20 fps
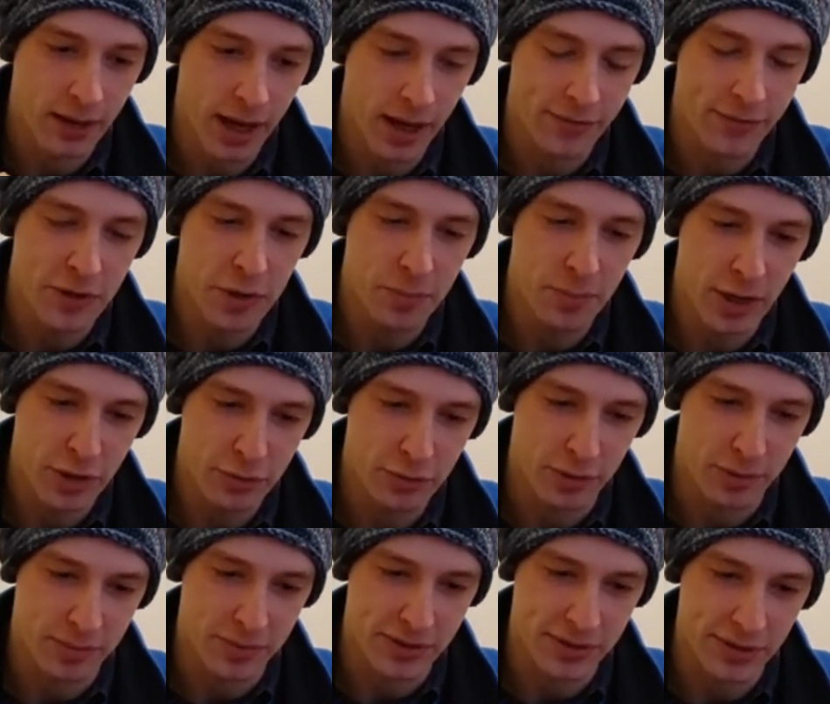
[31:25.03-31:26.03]
A few
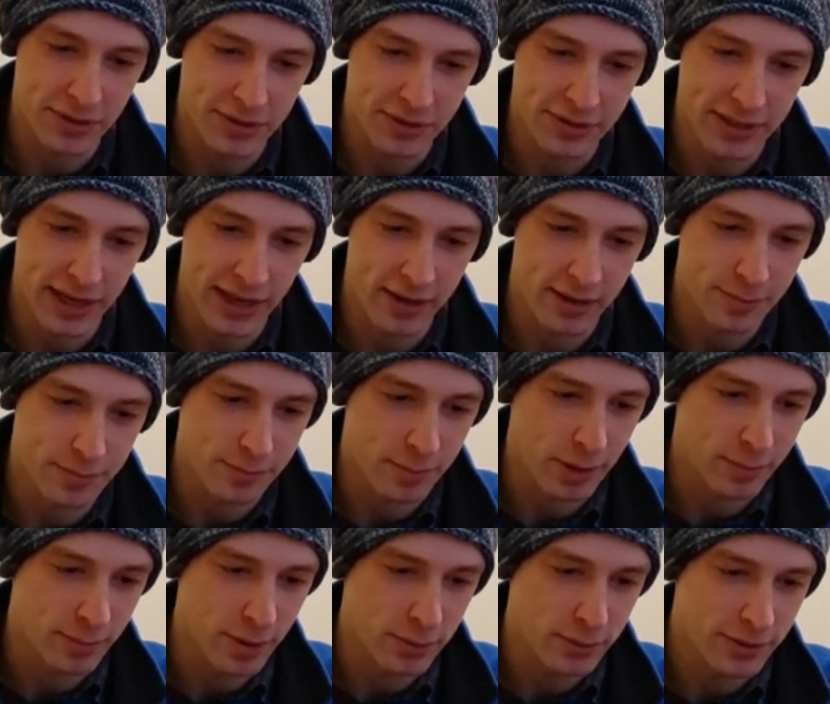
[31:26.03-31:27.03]
mushrooms still stand,
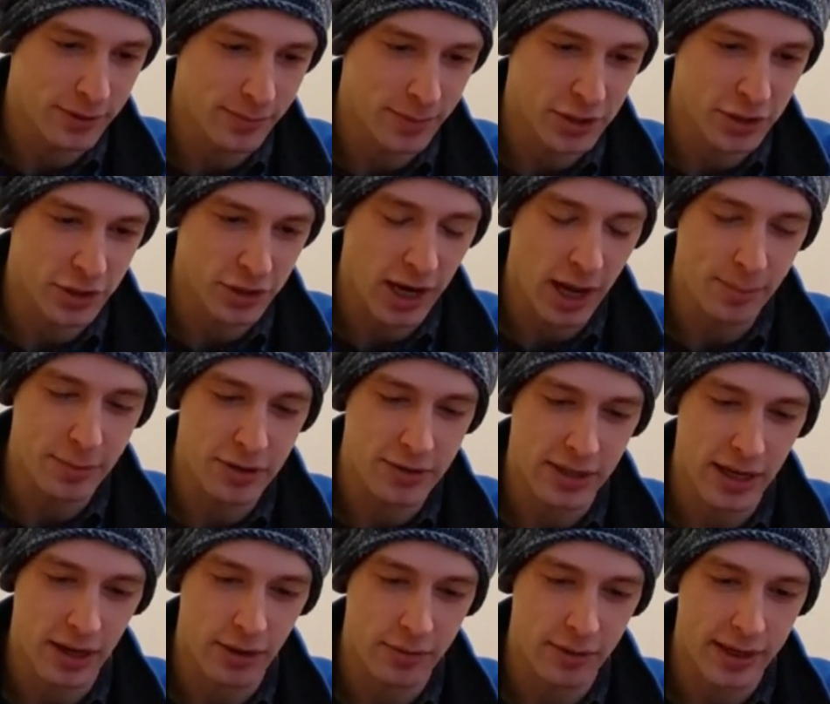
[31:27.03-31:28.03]
but most have been chopped
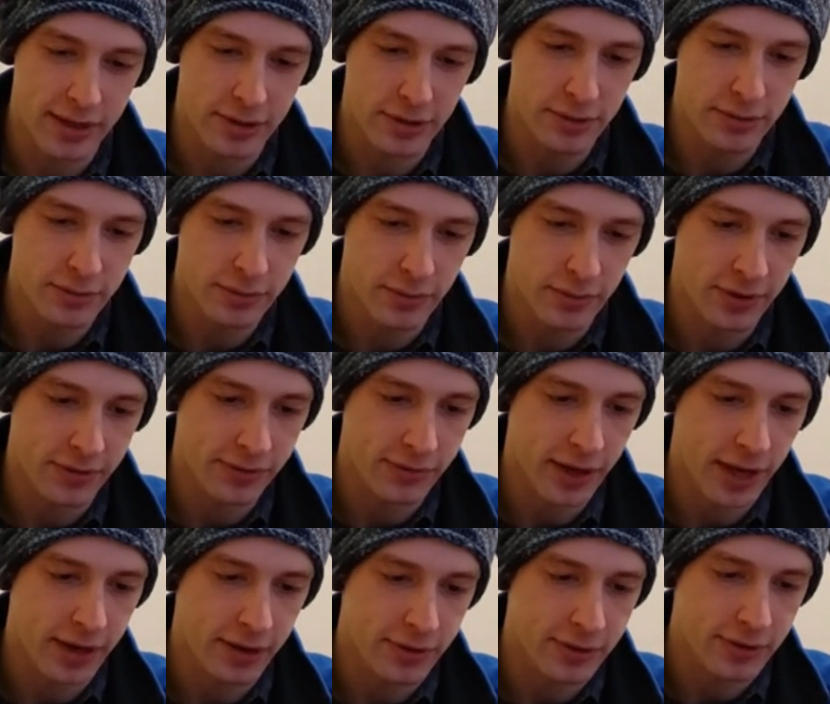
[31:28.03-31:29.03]
down and used for the
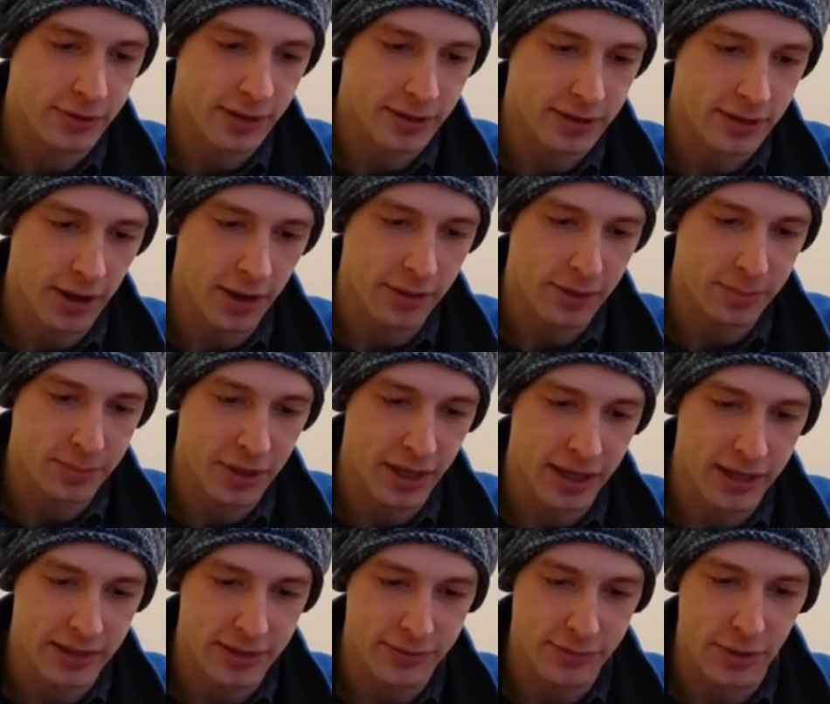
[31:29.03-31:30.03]
fires that dot the
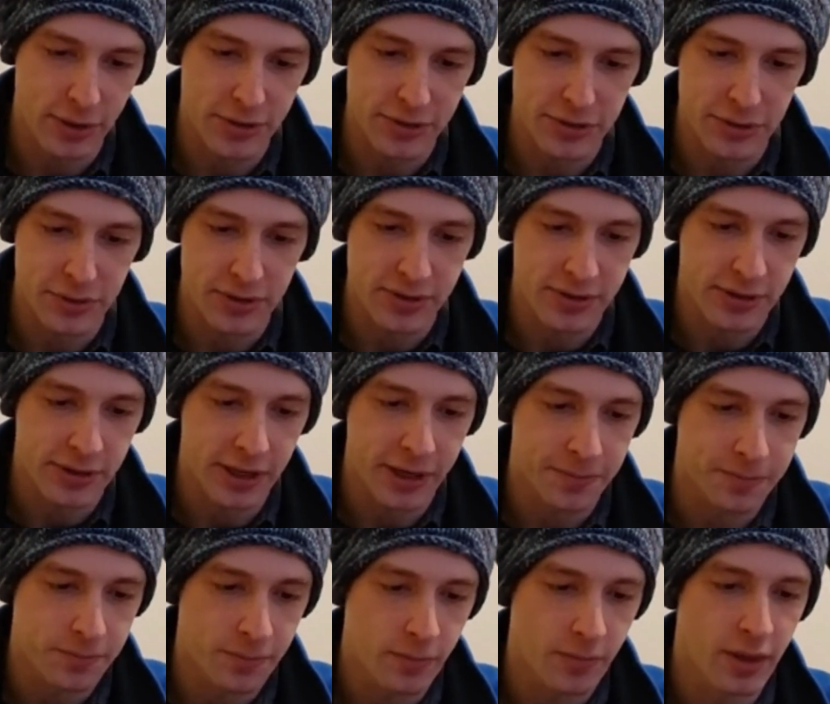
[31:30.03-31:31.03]
plain as far as you can
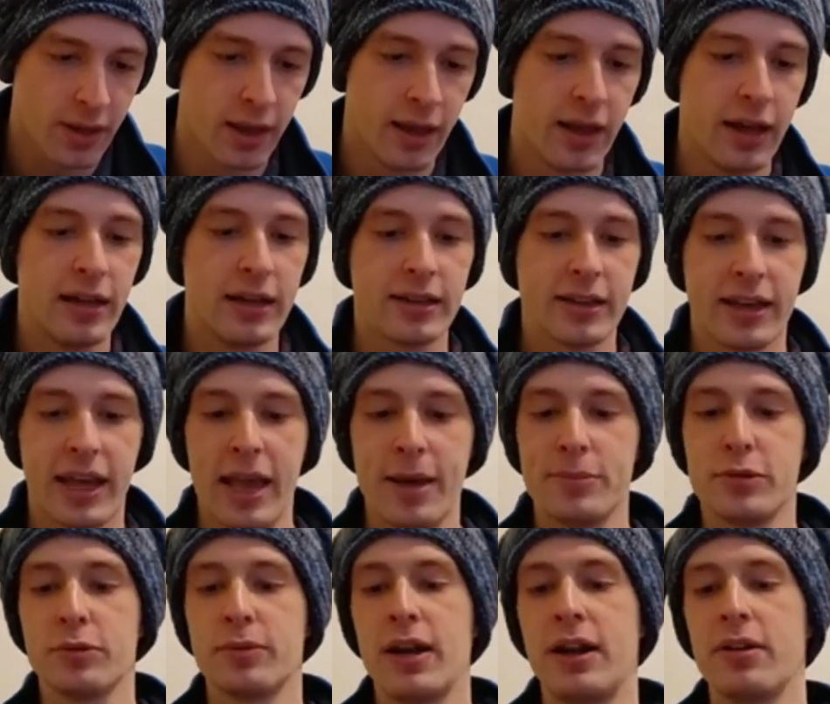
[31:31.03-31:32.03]
see.
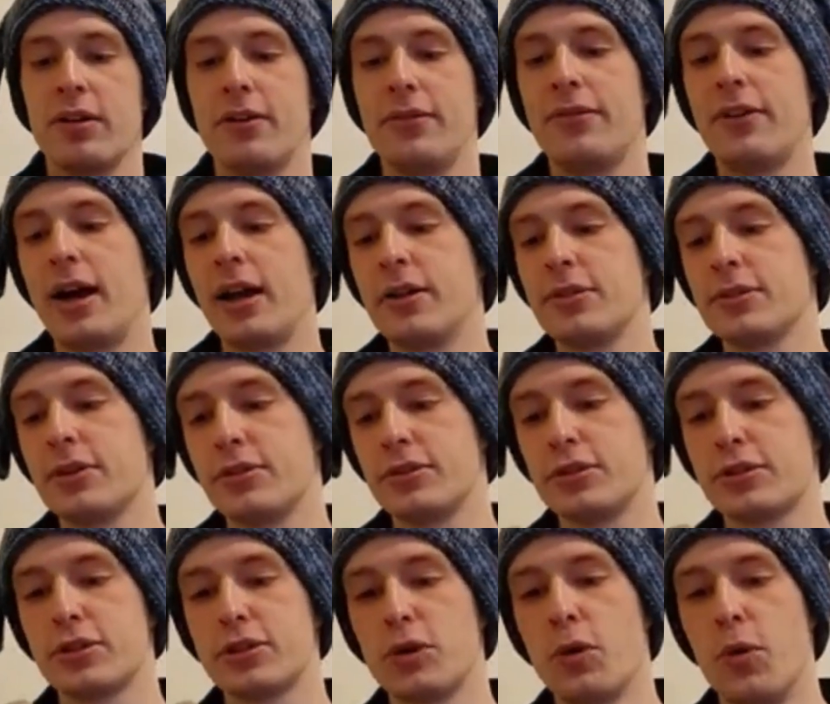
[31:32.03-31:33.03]
Camped around the fires are
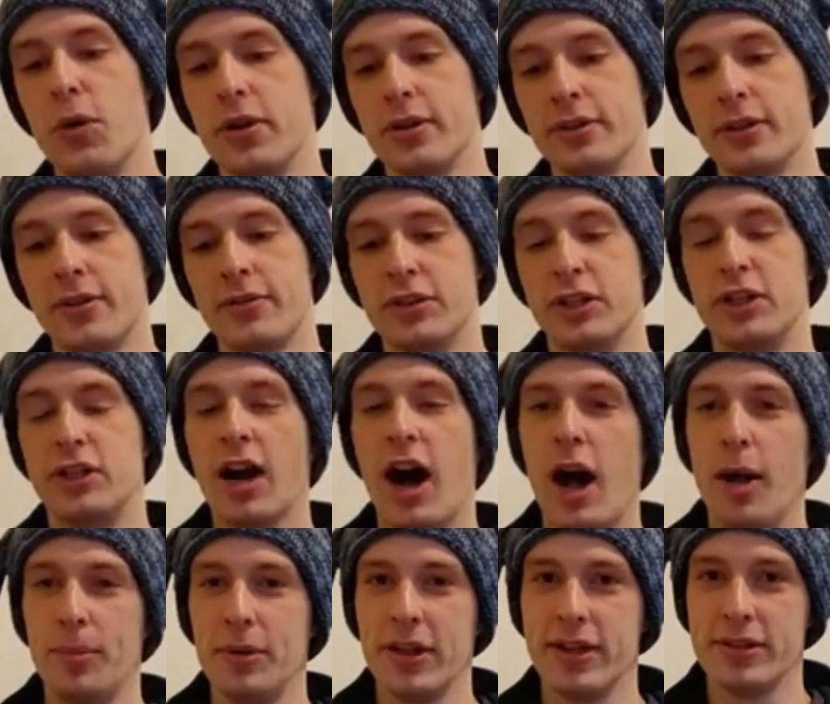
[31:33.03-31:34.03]
scores of
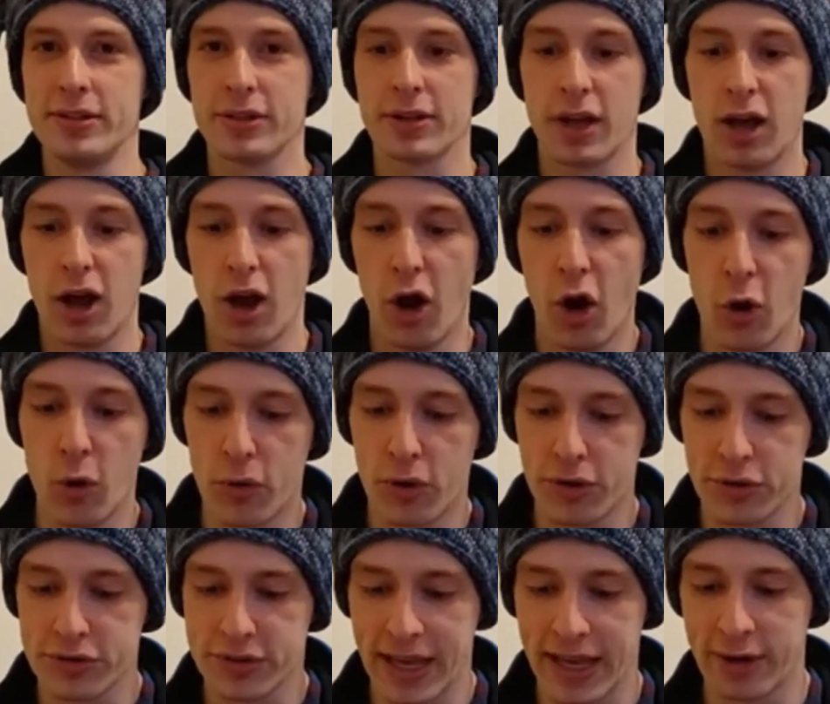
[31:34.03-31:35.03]
goblins,
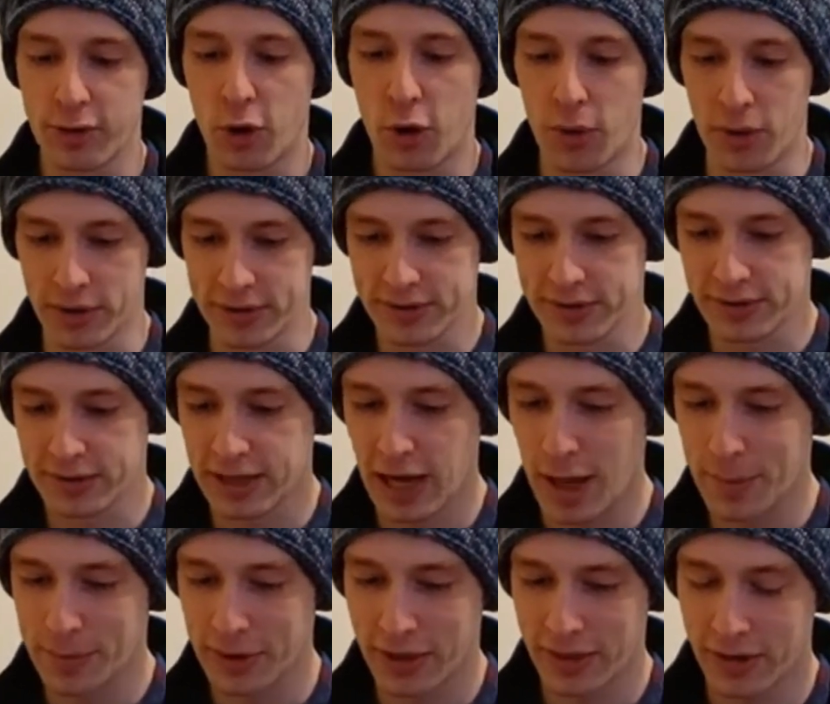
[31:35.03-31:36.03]
ogres, and orcs,
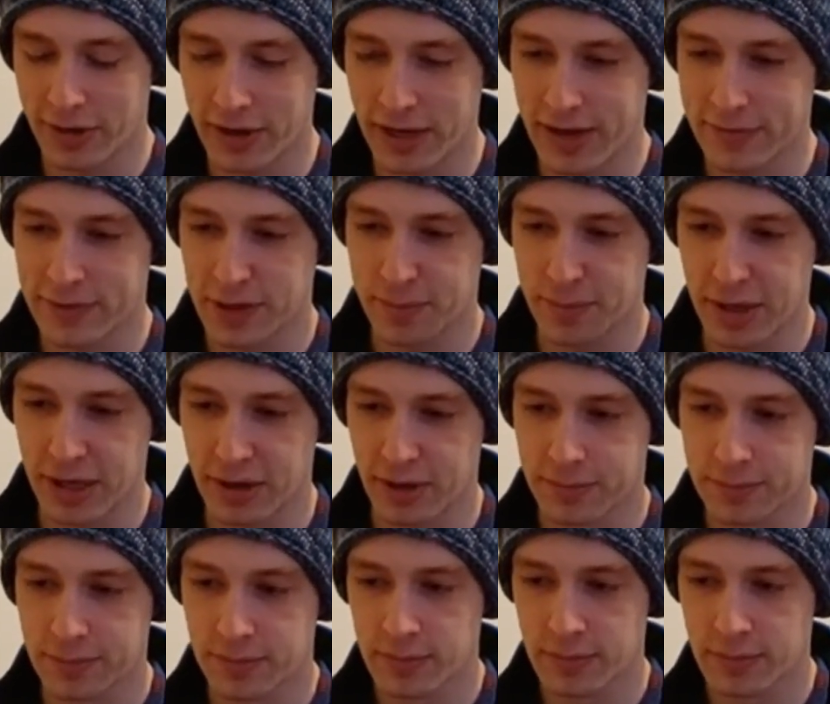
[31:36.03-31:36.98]
gobbling their evening meal.